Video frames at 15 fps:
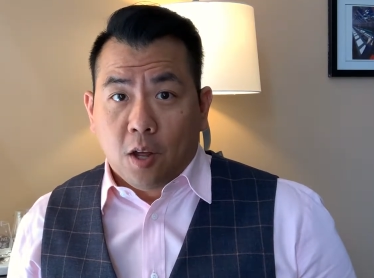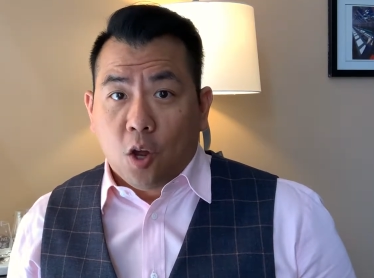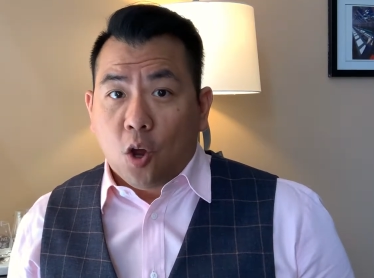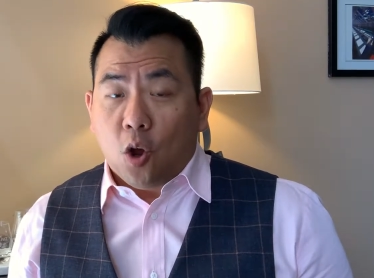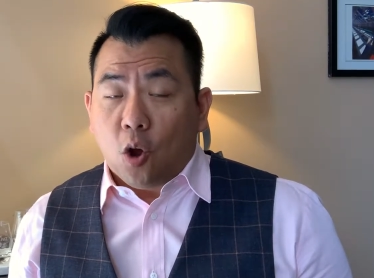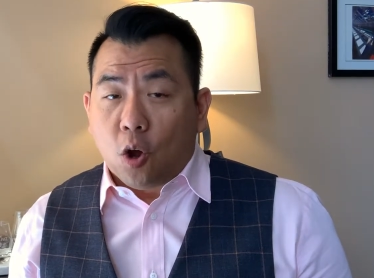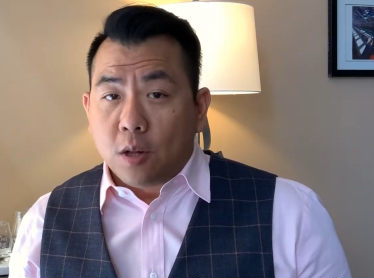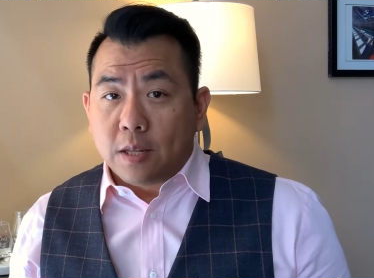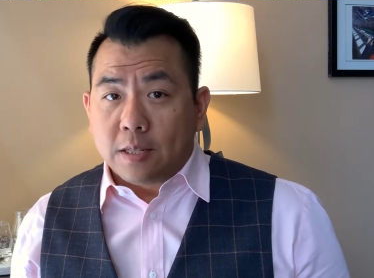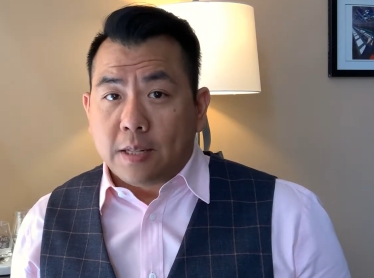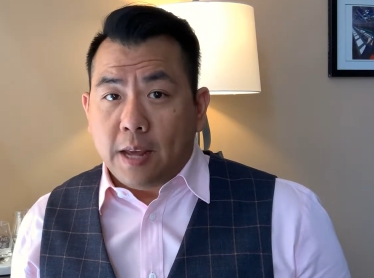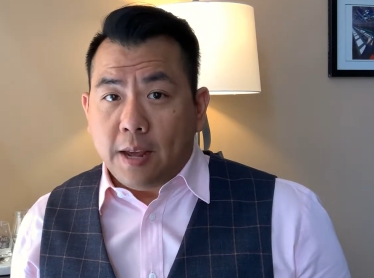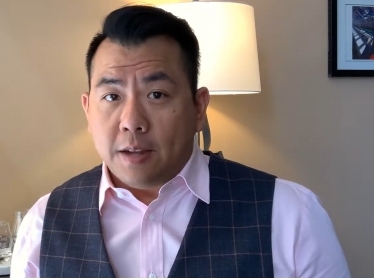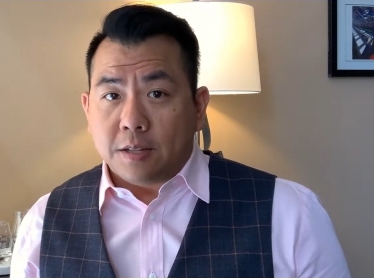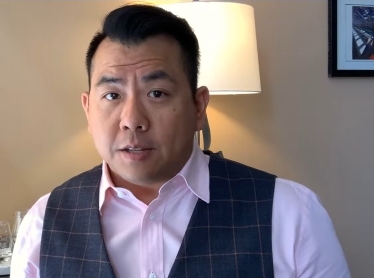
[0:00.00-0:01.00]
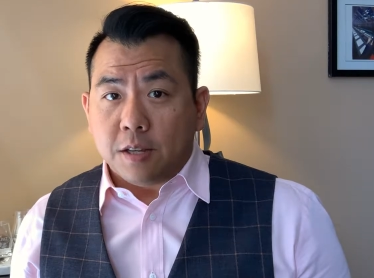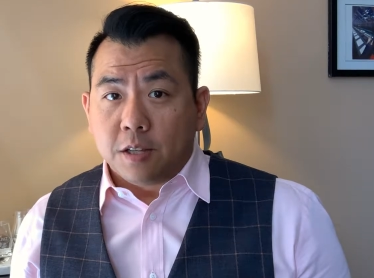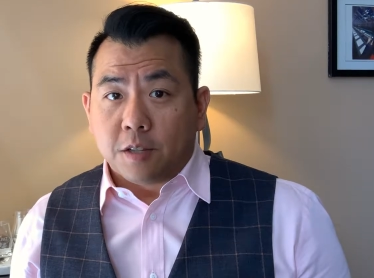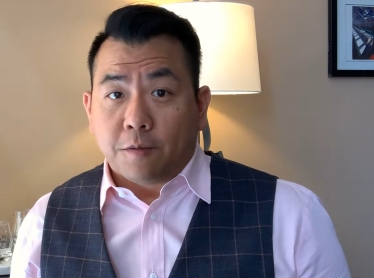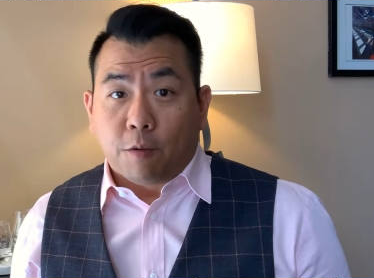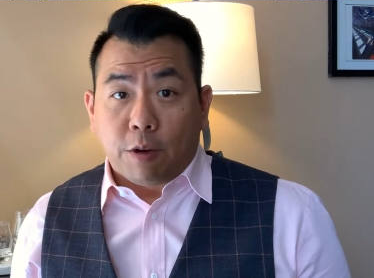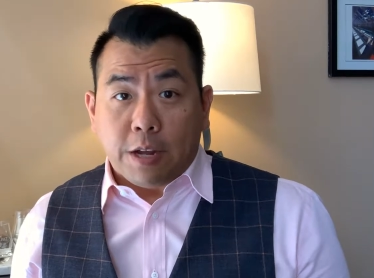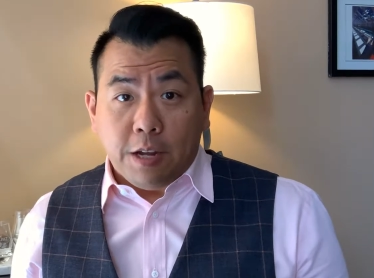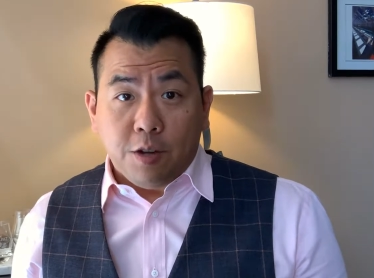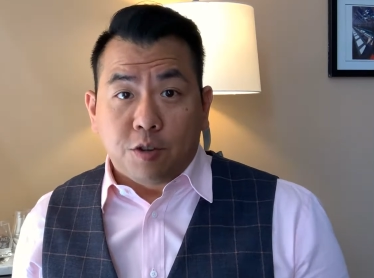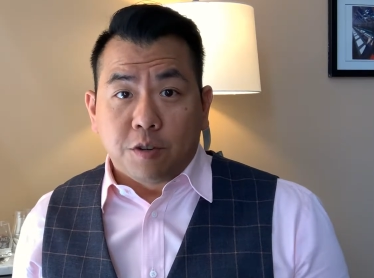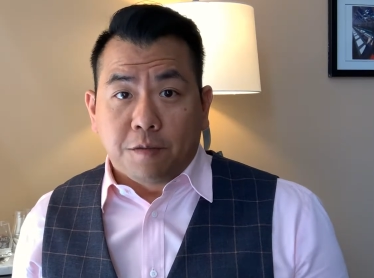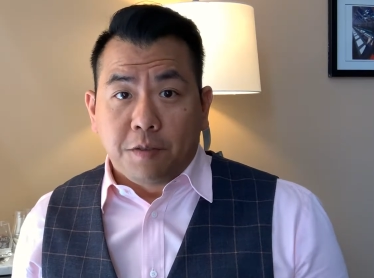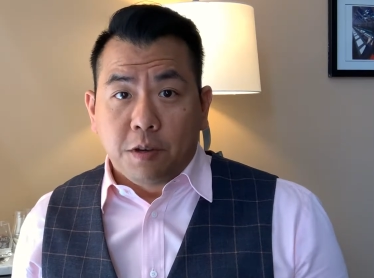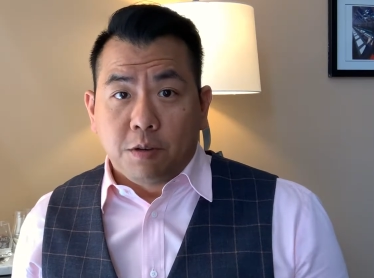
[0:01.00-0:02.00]
All it takes is for each
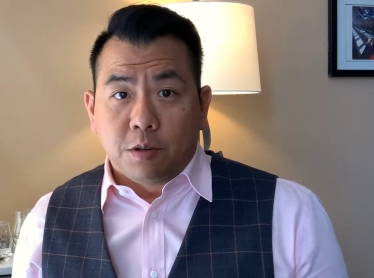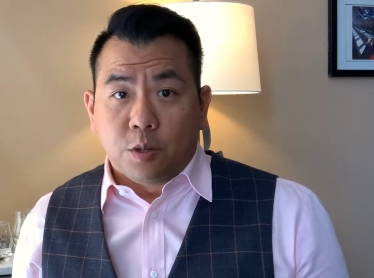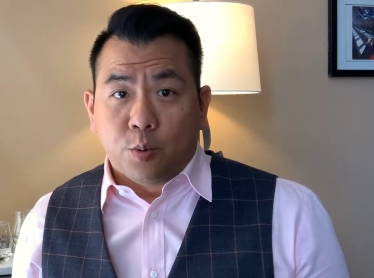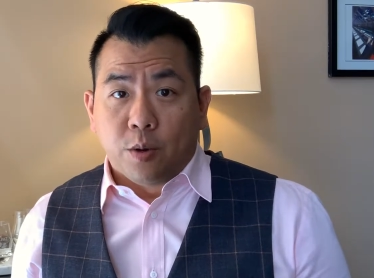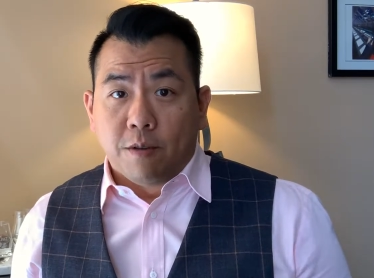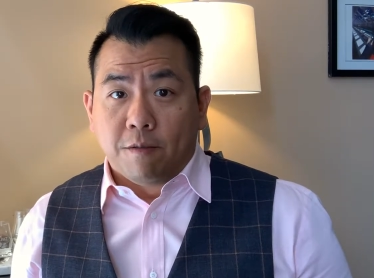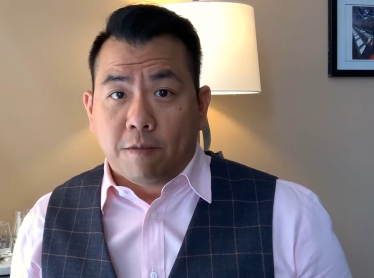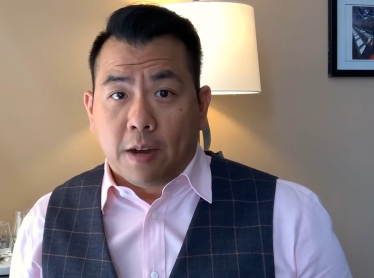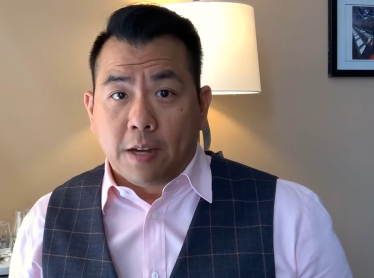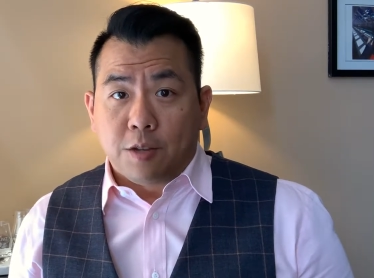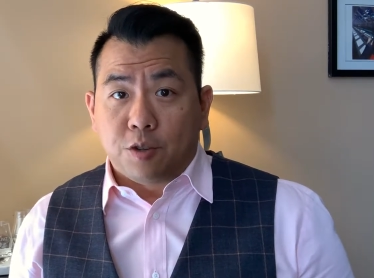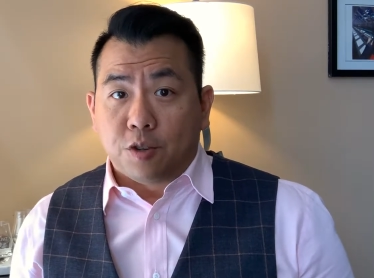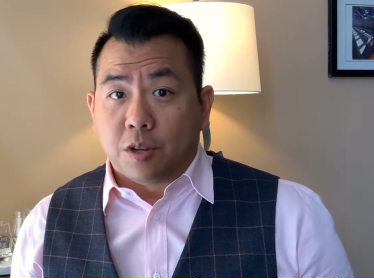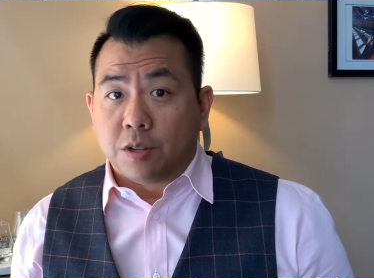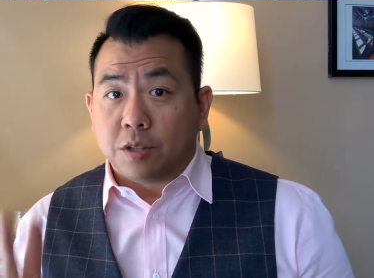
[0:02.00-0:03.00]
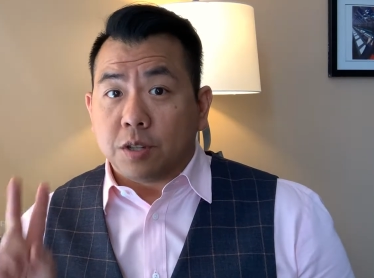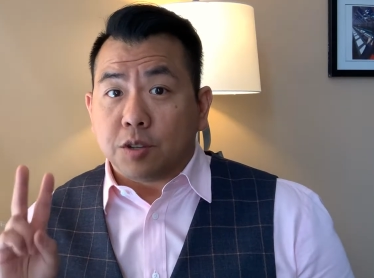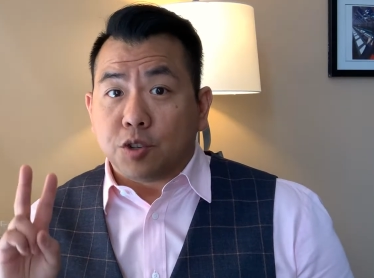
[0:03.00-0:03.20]
of you to invite just